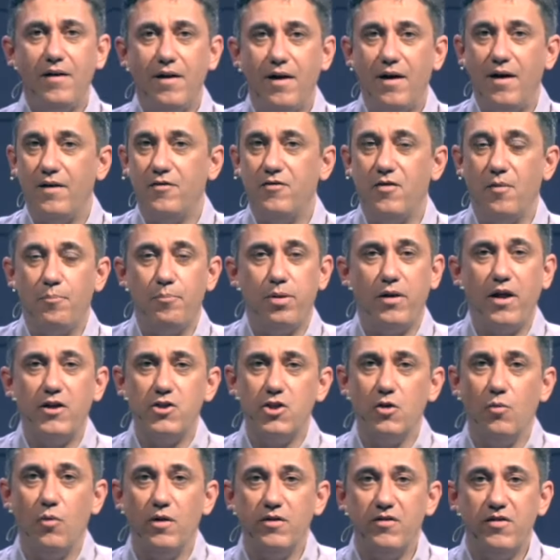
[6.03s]
Uh, it's a
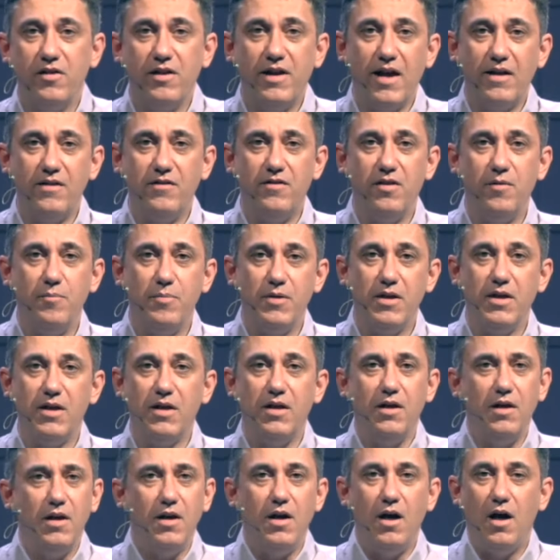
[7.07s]
pleasure once again to
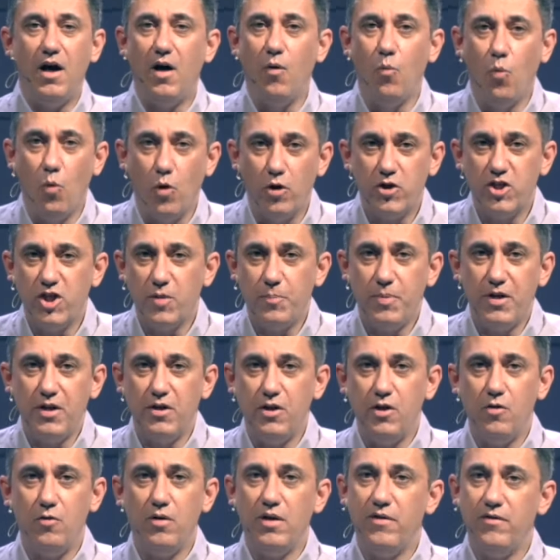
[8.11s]
be uh, worshiping
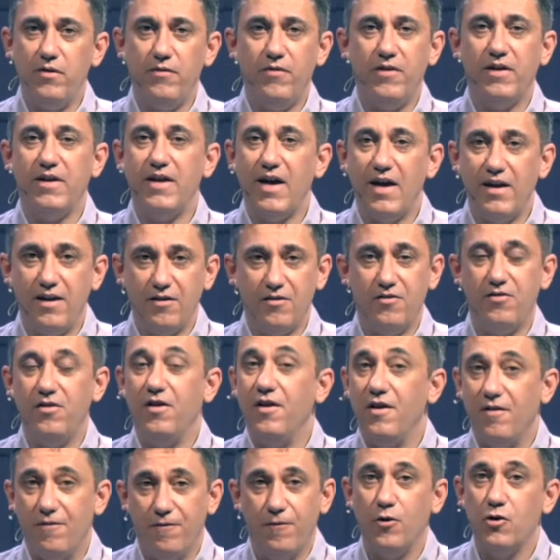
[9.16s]
you, even if again it's
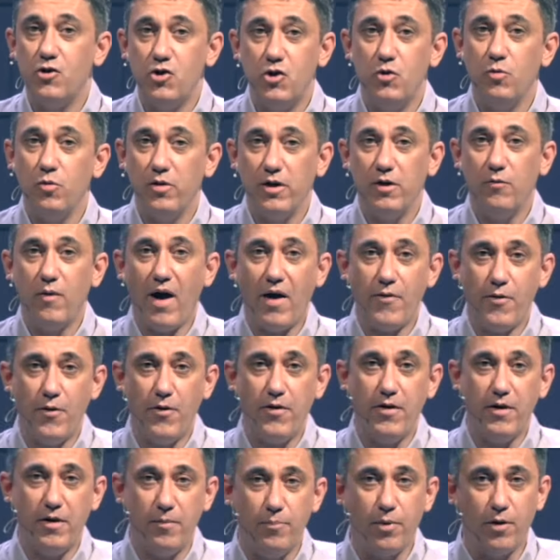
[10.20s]
virtually rather
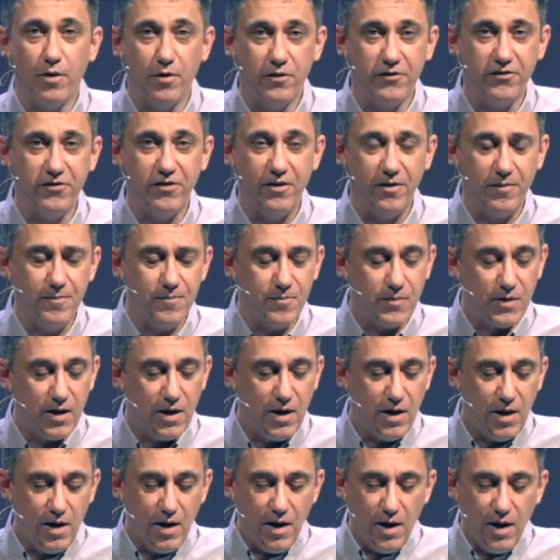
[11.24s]
than in person.
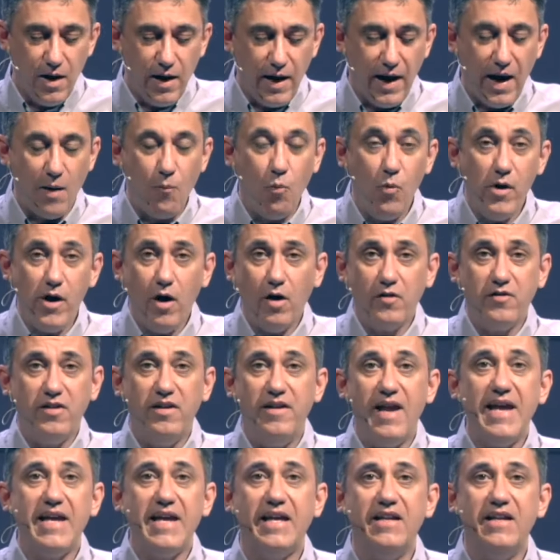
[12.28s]
And we are
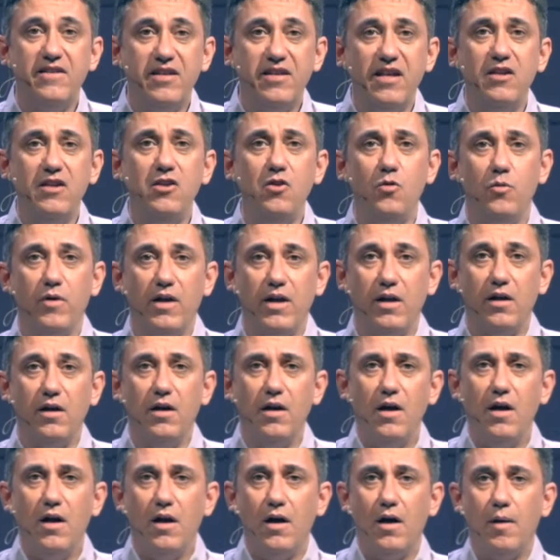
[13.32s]
today continuing
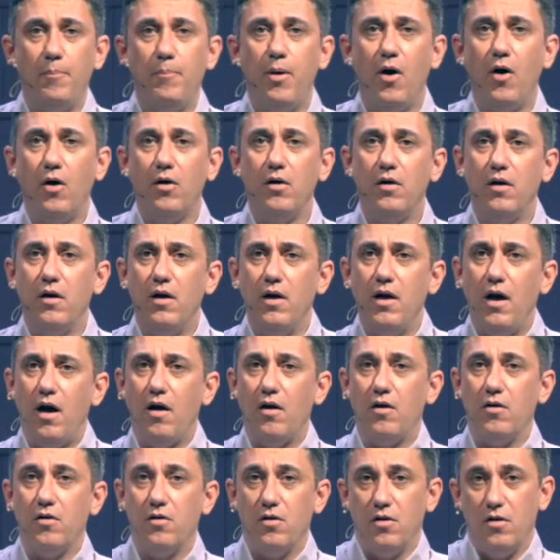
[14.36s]
uh, part
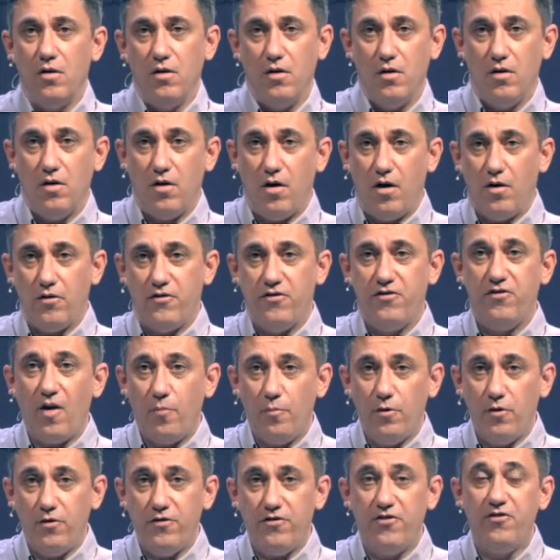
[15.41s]
our, our
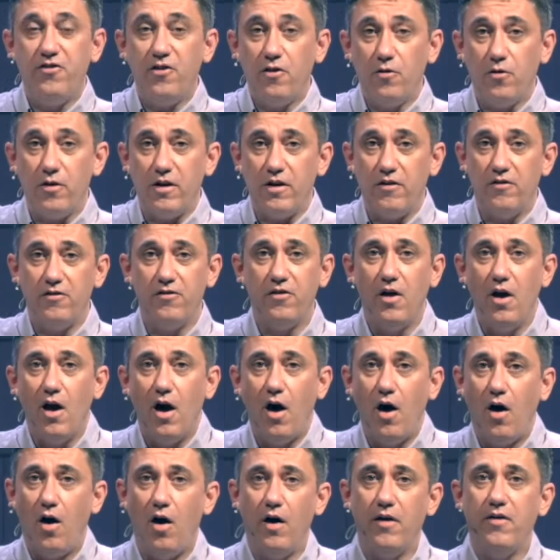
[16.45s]
summer series
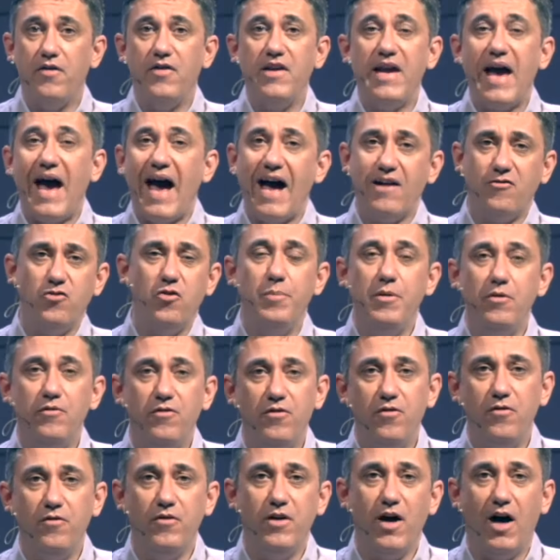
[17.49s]
on the attributes
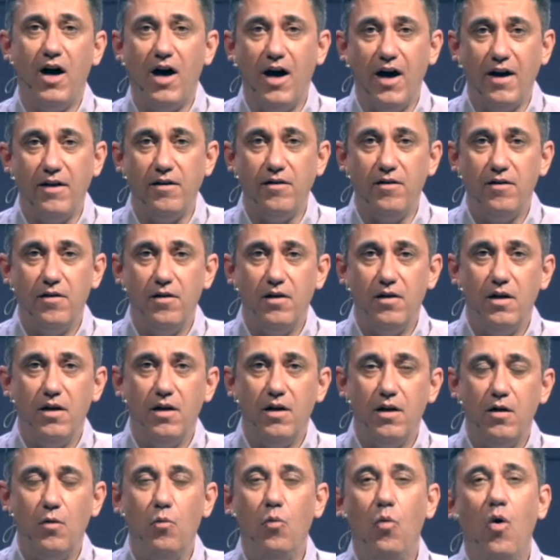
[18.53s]
of God.
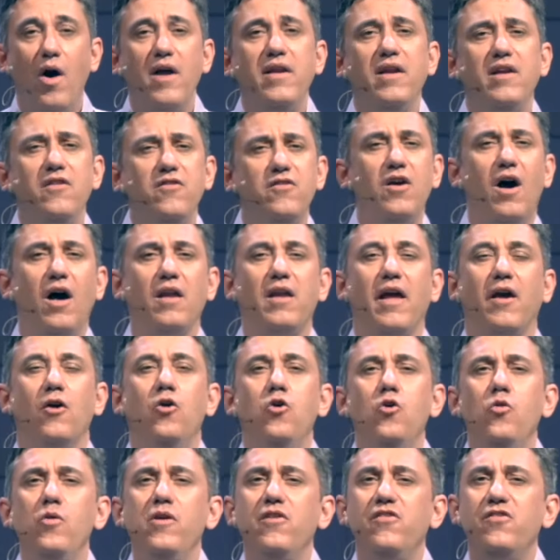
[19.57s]
And what is God like?
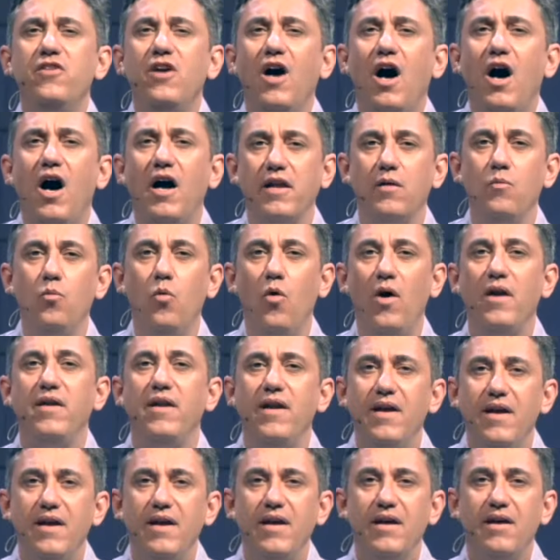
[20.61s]
Who is God and what
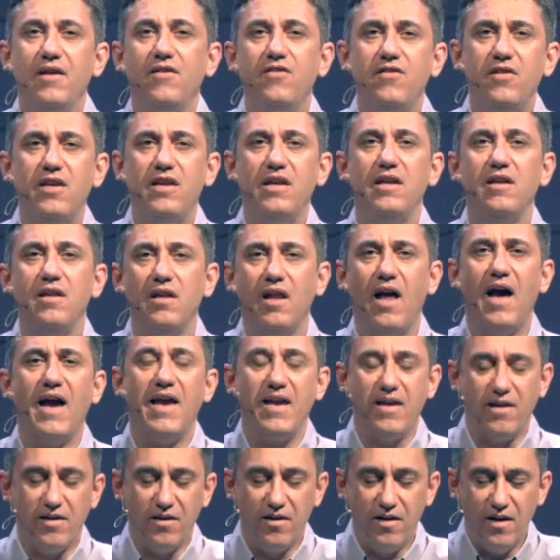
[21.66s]
is He
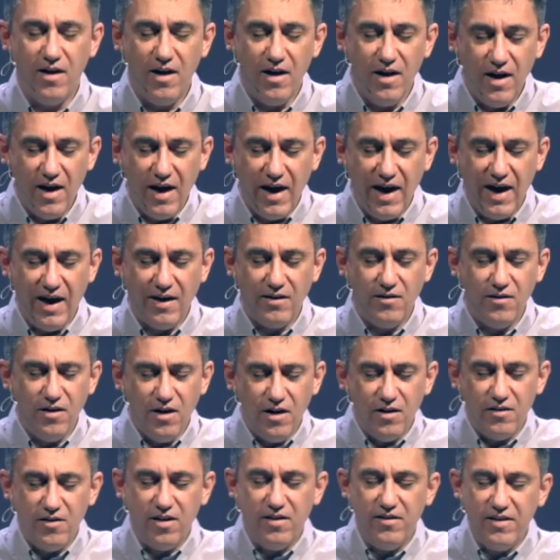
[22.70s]
like? And
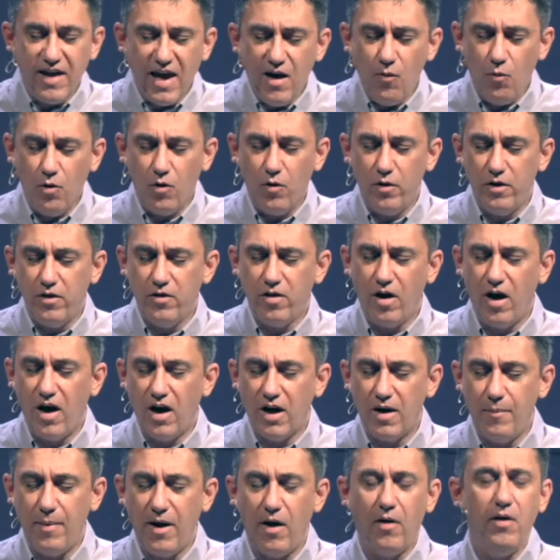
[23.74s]
today we're going to talk
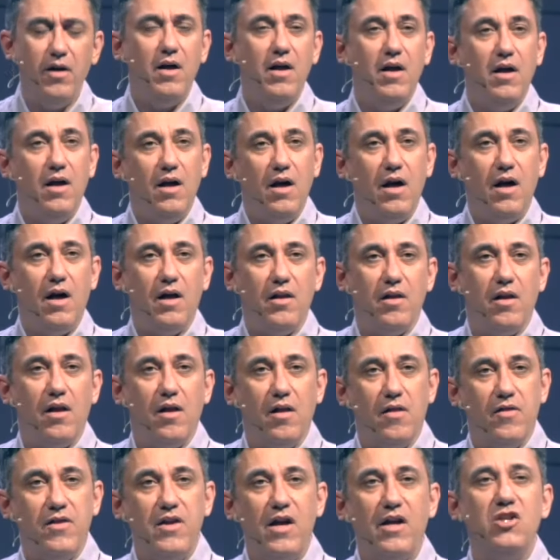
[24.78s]
about uh,
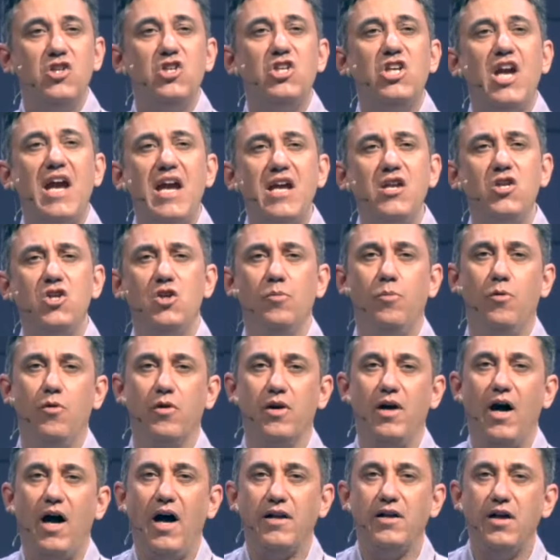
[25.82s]
the unchangeable
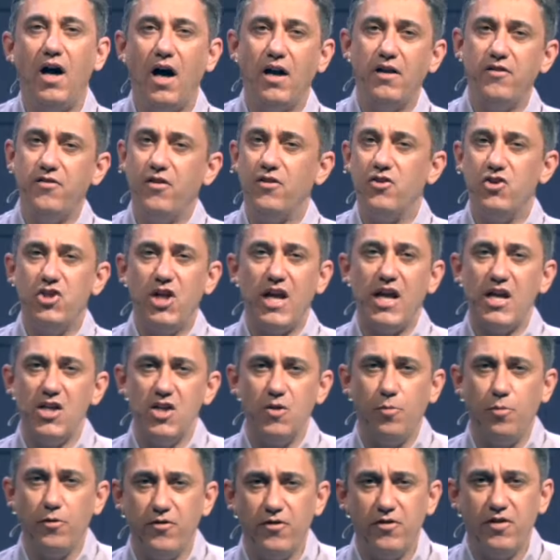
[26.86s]
God. God is
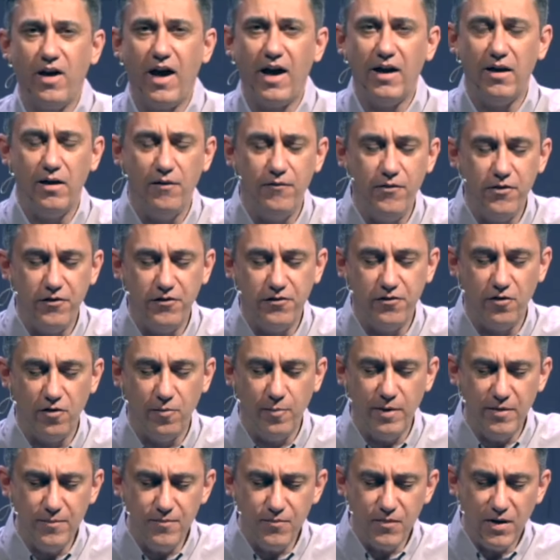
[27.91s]
unchangeable, is the title of the
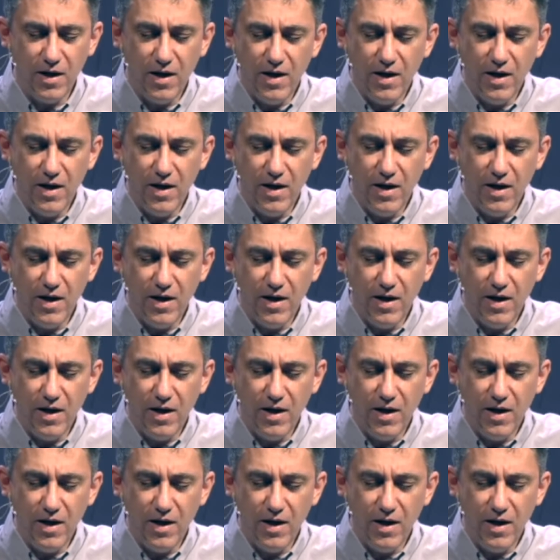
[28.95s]
sermon.